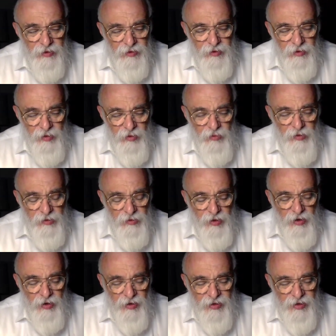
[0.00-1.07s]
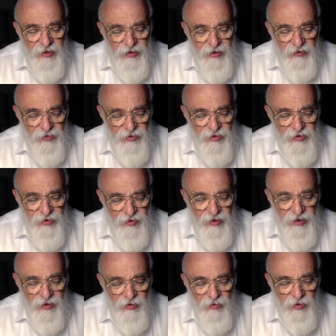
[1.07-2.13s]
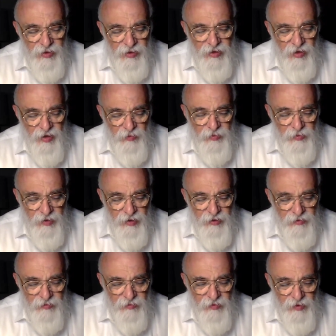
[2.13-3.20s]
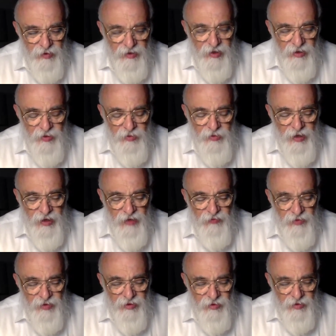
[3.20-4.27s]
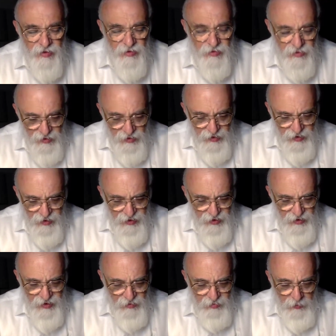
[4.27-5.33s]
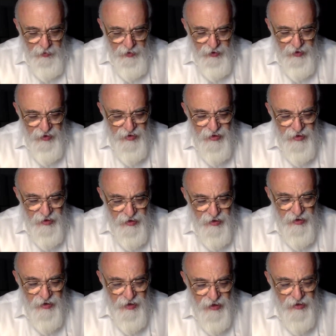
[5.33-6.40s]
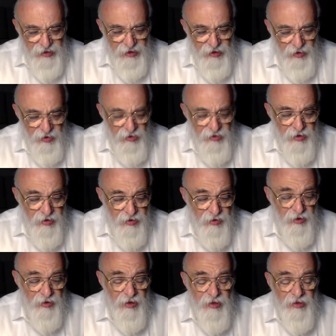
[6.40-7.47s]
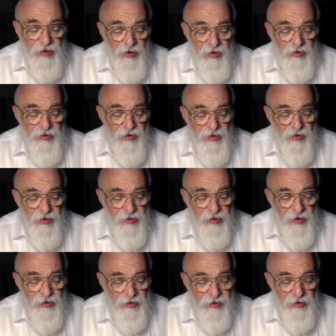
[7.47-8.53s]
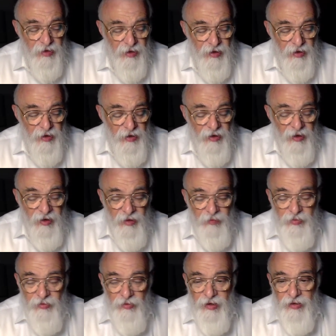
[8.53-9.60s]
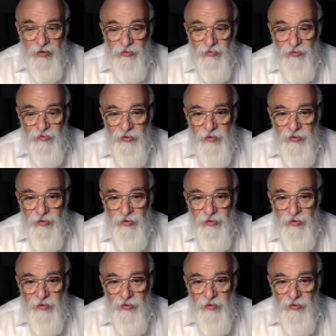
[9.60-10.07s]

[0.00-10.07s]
the lower and nefesh. They are the ones that operate. That's what the emphasis is. Yidap B'Chinas Nehi, Netzach Hoyd Yisoid. Netzach Hoyd Yisoid are the operative